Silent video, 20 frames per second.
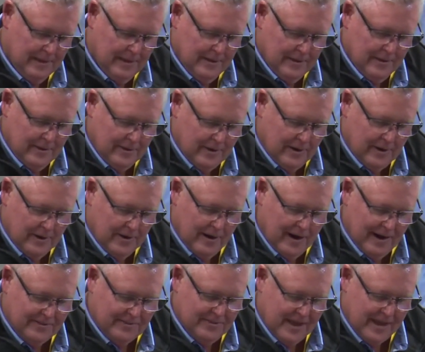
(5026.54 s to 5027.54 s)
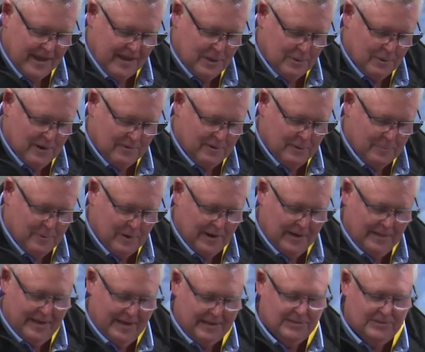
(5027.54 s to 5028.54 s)
All right, thank you everybody.
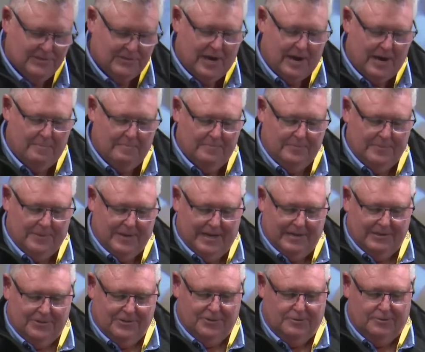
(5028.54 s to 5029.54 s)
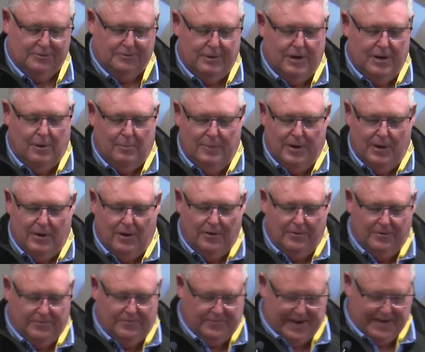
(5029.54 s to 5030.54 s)
That's well
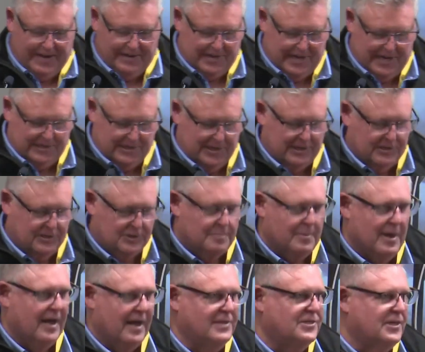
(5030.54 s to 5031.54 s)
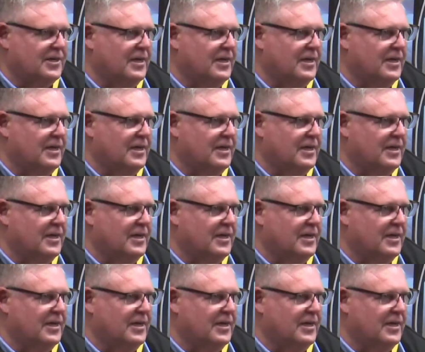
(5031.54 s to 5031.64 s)
beyond fantastic. It's amazing.